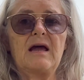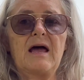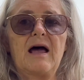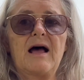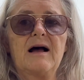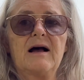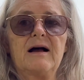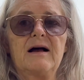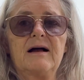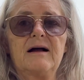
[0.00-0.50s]

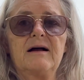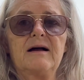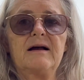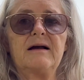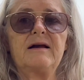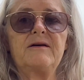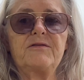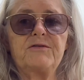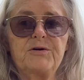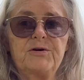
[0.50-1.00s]

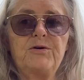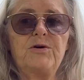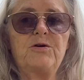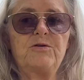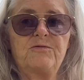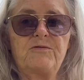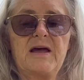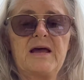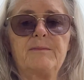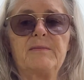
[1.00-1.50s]
through her
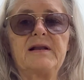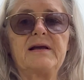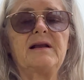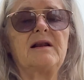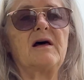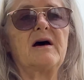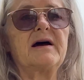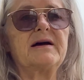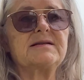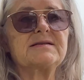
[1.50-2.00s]
family
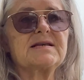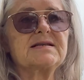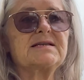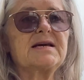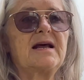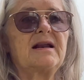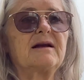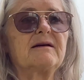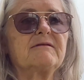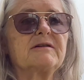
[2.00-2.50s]
line,
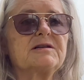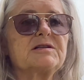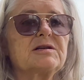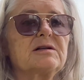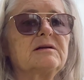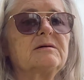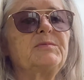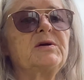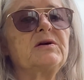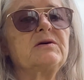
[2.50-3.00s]
satanic
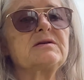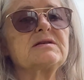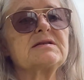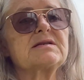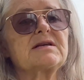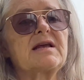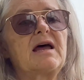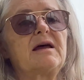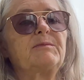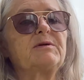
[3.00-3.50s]
ritual abuse
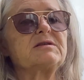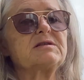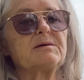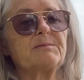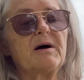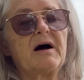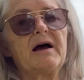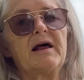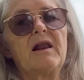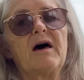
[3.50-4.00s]
came into
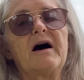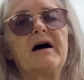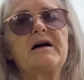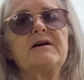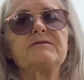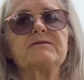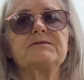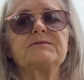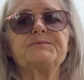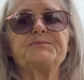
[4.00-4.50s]
my
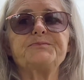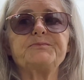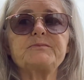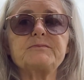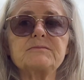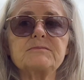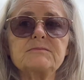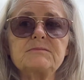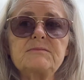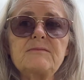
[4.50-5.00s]
life.
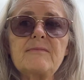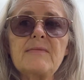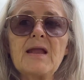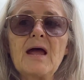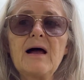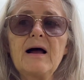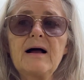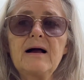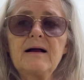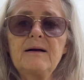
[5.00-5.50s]

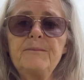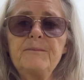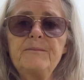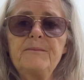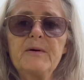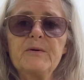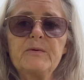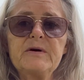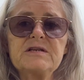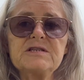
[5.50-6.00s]

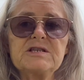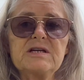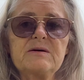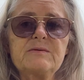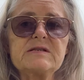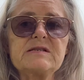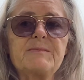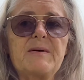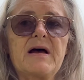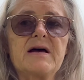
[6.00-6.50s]
But when she
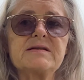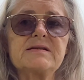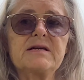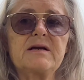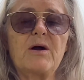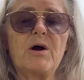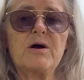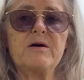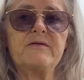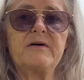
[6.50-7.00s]
was passing
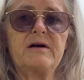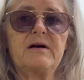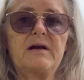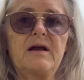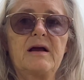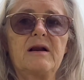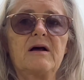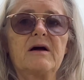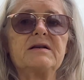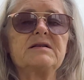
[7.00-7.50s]
over,
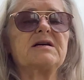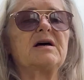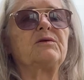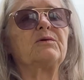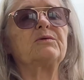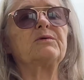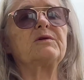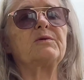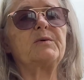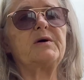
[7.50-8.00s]
and I'd done
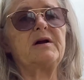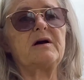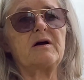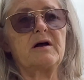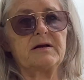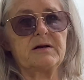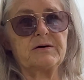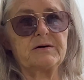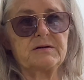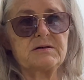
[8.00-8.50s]
all the work
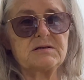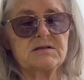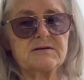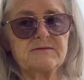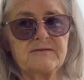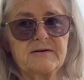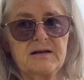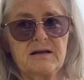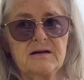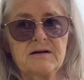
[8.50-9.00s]
I could to
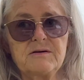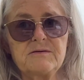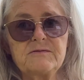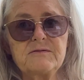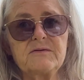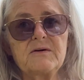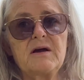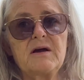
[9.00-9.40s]
forgive